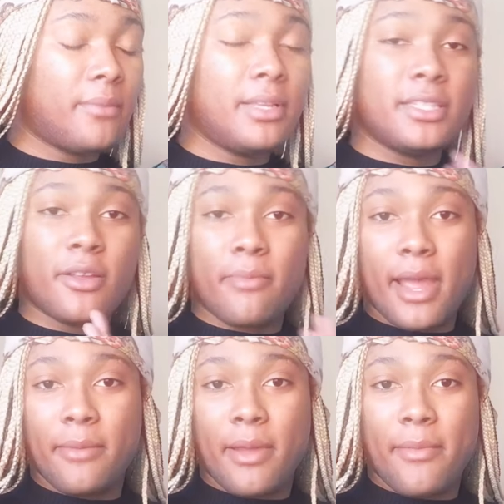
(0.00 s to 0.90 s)
Please don't
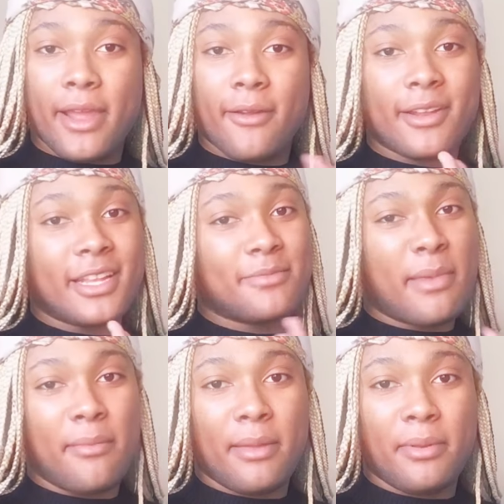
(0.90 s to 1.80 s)
mind my background. That's
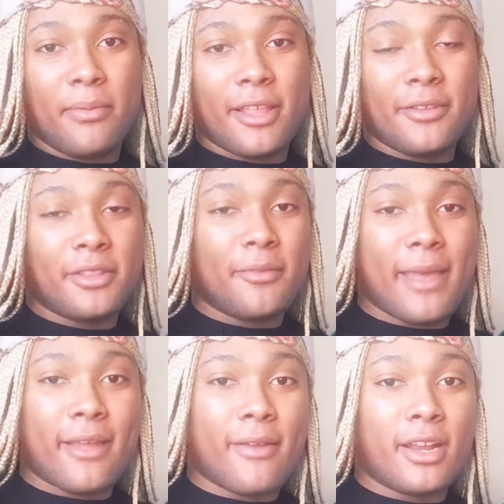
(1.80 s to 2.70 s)
my baby brother in the
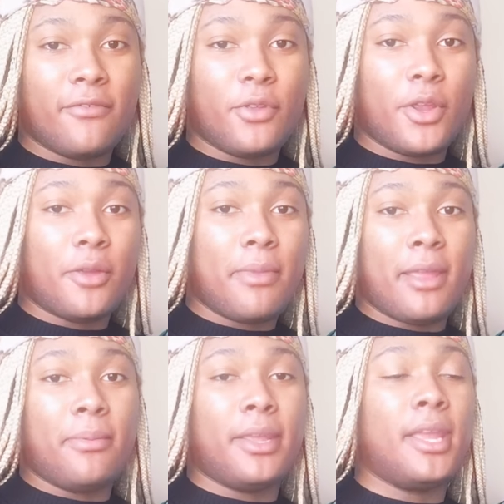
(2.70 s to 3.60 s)
background. If you hear a
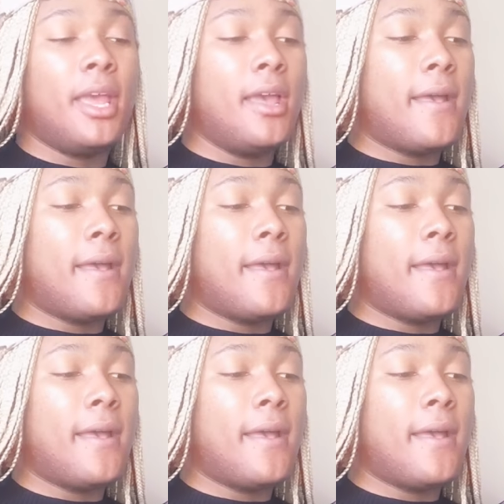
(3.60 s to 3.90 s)
baby.